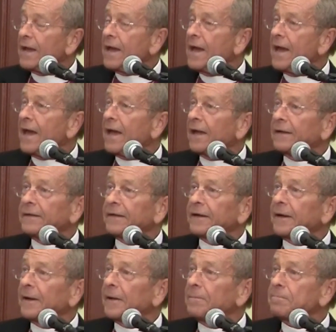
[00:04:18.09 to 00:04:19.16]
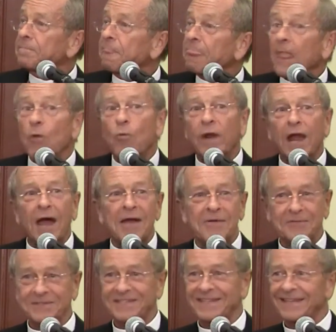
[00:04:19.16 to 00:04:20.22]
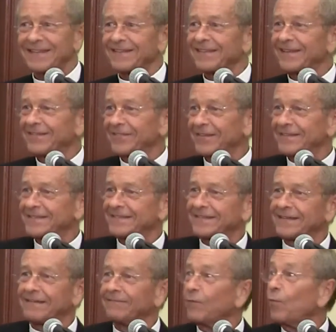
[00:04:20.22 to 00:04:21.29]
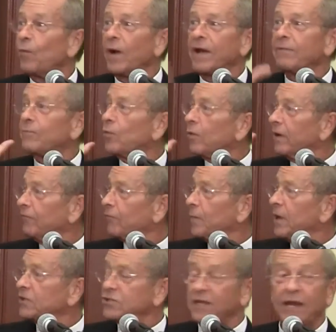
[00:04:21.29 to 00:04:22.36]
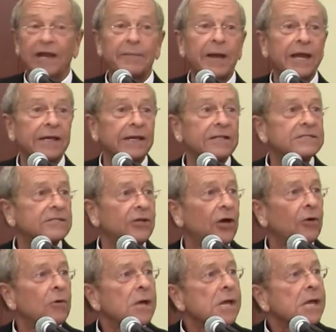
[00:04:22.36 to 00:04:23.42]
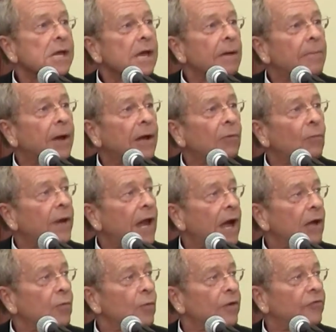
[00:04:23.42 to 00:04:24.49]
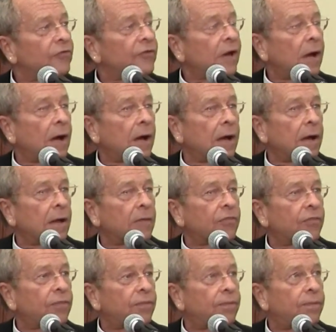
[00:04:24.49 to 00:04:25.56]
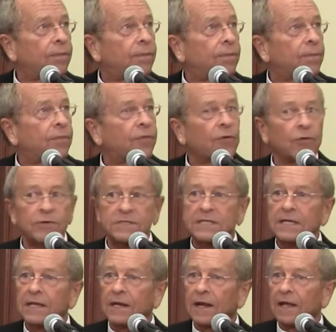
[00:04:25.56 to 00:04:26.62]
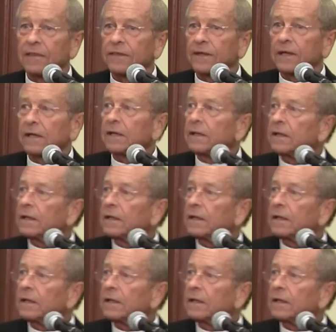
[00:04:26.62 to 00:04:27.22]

And um, when I was th this is way more information than anybody needs to know, but when I was uh, thirteen, I think.